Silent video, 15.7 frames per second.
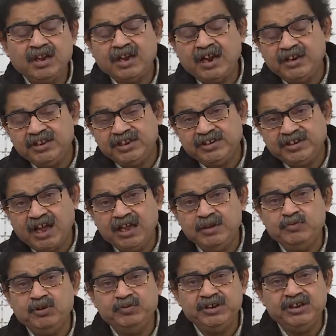At the
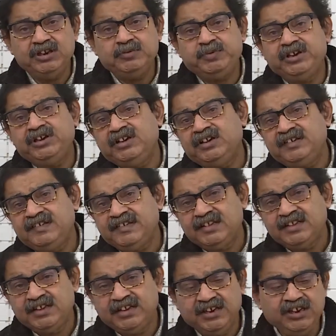time of independence,
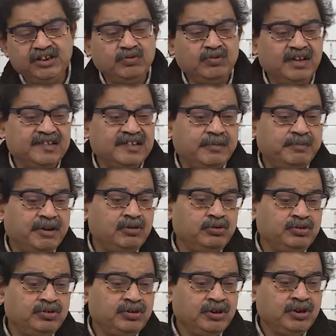it was
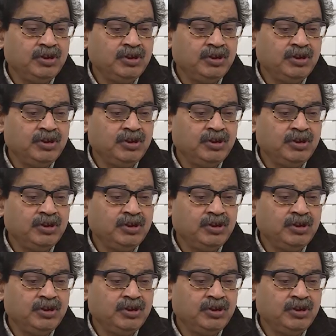about